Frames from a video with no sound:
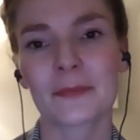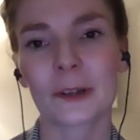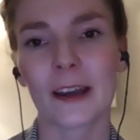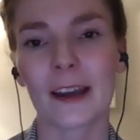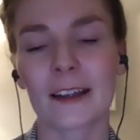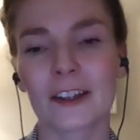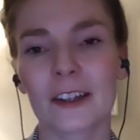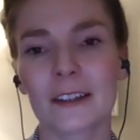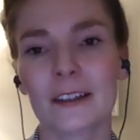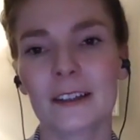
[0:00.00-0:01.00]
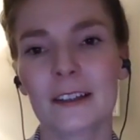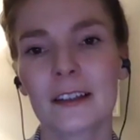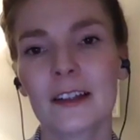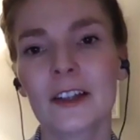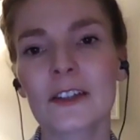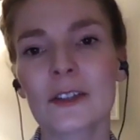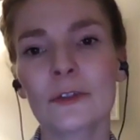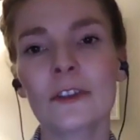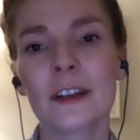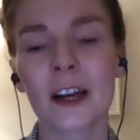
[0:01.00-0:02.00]
Okay, good. So
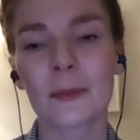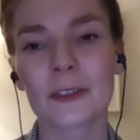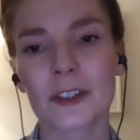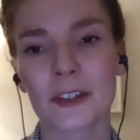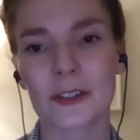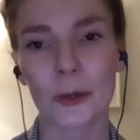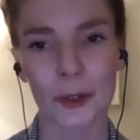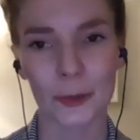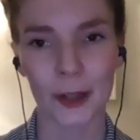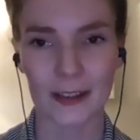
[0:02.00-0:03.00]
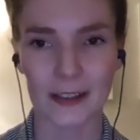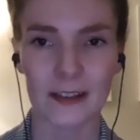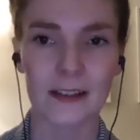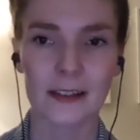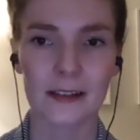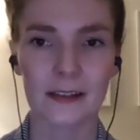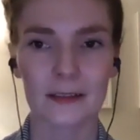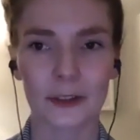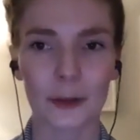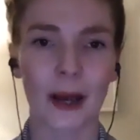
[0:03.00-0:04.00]
moving up into your solar plexus,
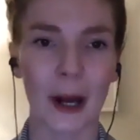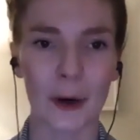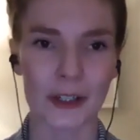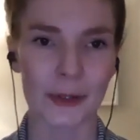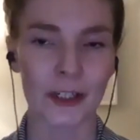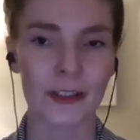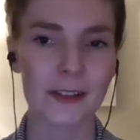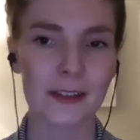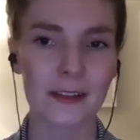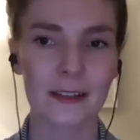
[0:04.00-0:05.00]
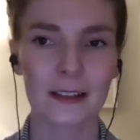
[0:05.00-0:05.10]
your power source,